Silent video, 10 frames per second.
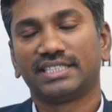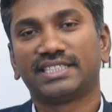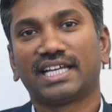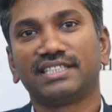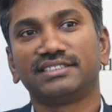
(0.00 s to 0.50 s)

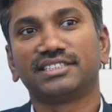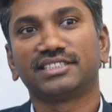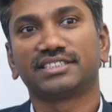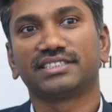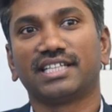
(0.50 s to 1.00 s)

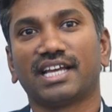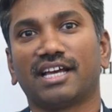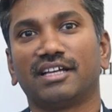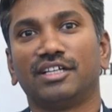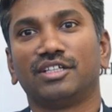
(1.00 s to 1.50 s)
Challenges,
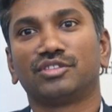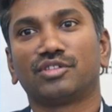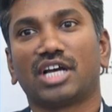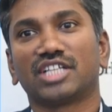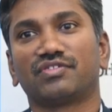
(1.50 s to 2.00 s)
yeah.
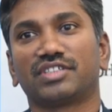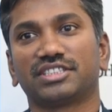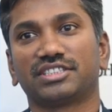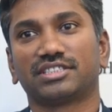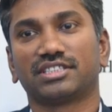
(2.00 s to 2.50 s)
So as far
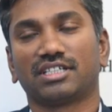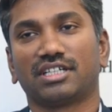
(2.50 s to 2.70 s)
as